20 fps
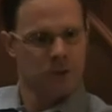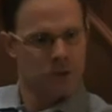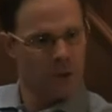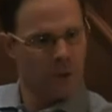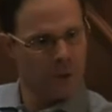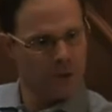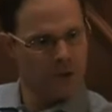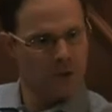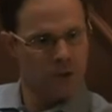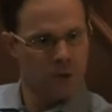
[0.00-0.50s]
so it's
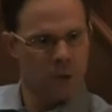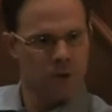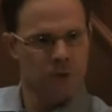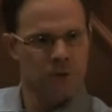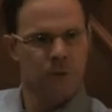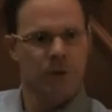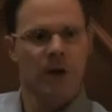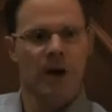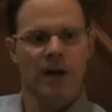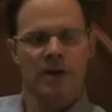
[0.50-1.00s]
open
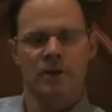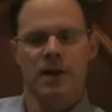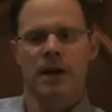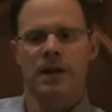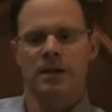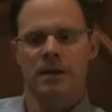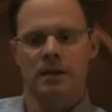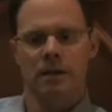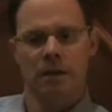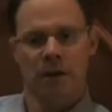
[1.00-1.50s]
source
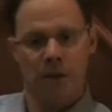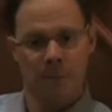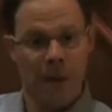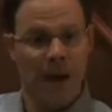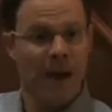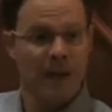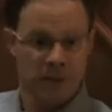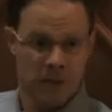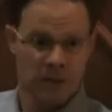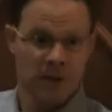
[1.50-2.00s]
project, and
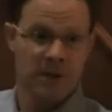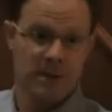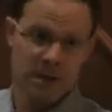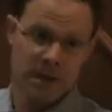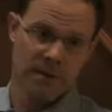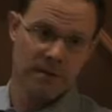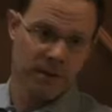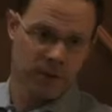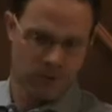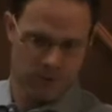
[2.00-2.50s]
Apache does
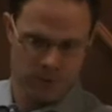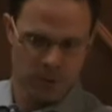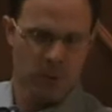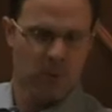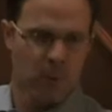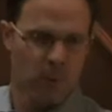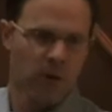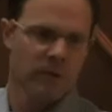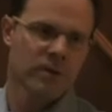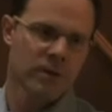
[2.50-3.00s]
have a
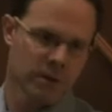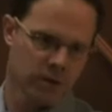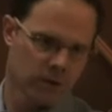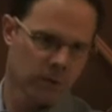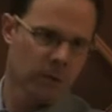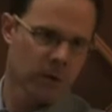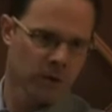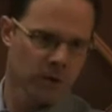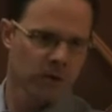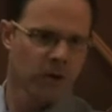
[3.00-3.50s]
supportive
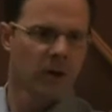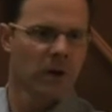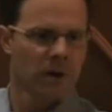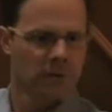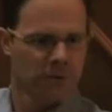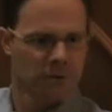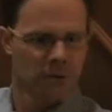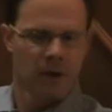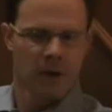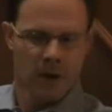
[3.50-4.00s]
distribution
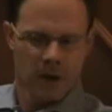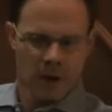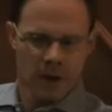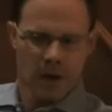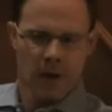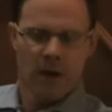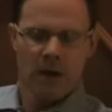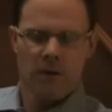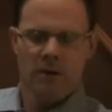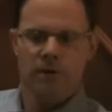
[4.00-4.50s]
of,
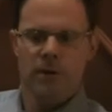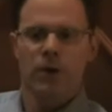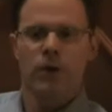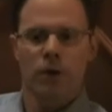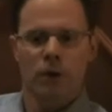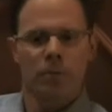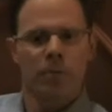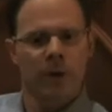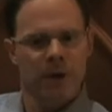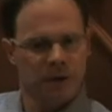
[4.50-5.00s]
of
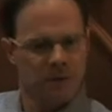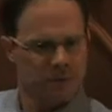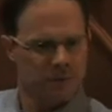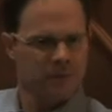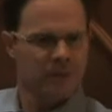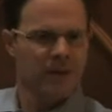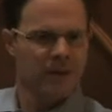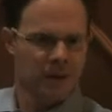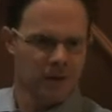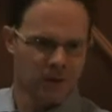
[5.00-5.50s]
Hadoop, but
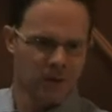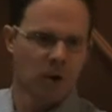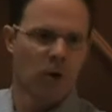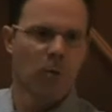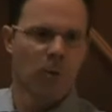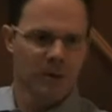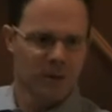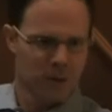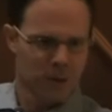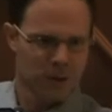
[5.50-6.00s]
it's it's
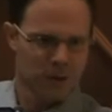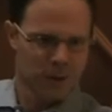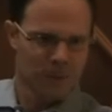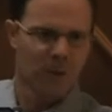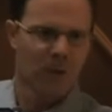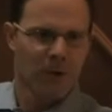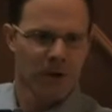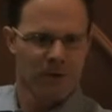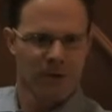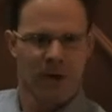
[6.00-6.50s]
open source
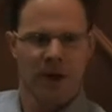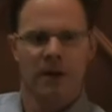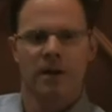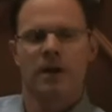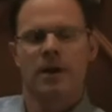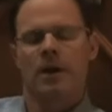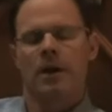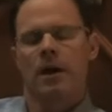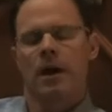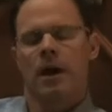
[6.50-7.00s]
supported, right?
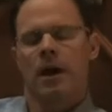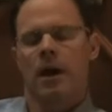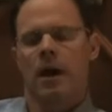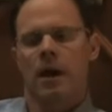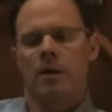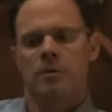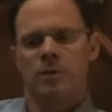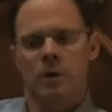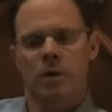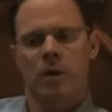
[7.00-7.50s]

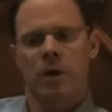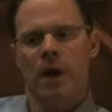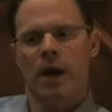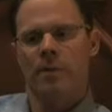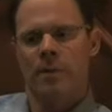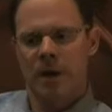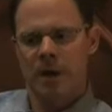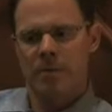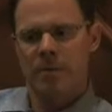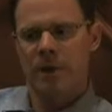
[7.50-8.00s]
Um, so what
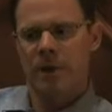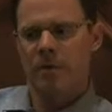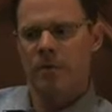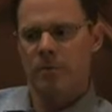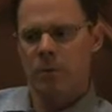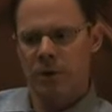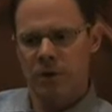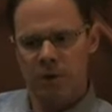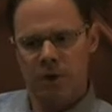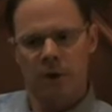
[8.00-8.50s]
IBM did
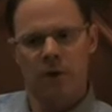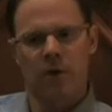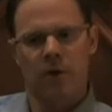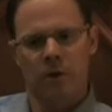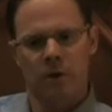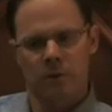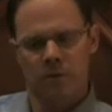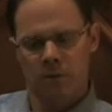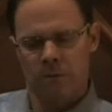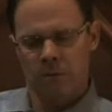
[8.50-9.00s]
is we took our
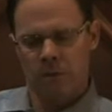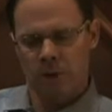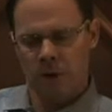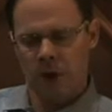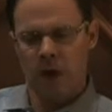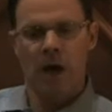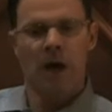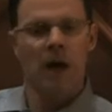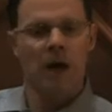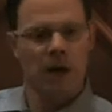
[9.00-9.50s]
own
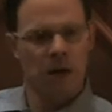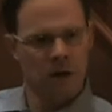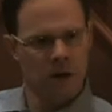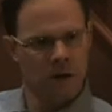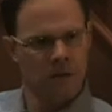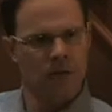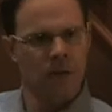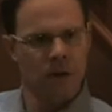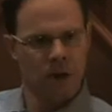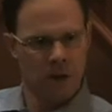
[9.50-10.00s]
cut
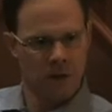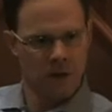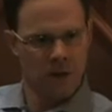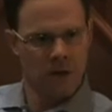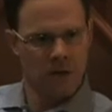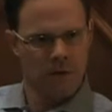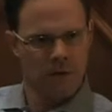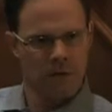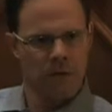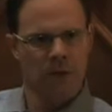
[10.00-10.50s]
of the
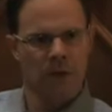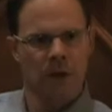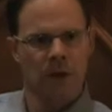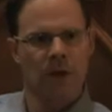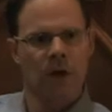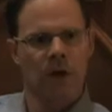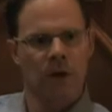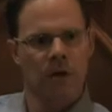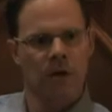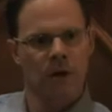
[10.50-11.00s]
of
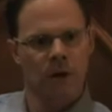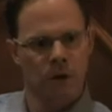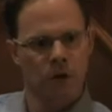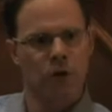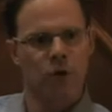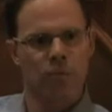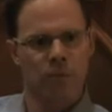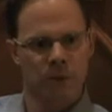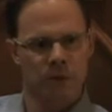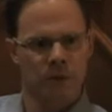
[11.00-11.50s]
the uh,
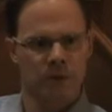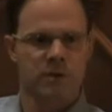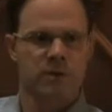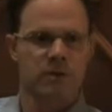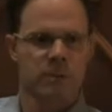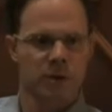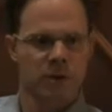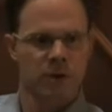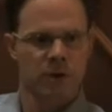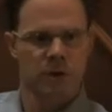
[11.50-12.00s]
Hadoop
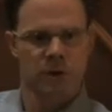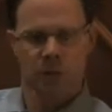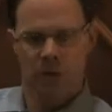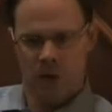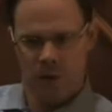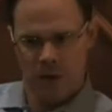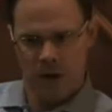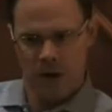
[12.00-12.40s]
distribution. We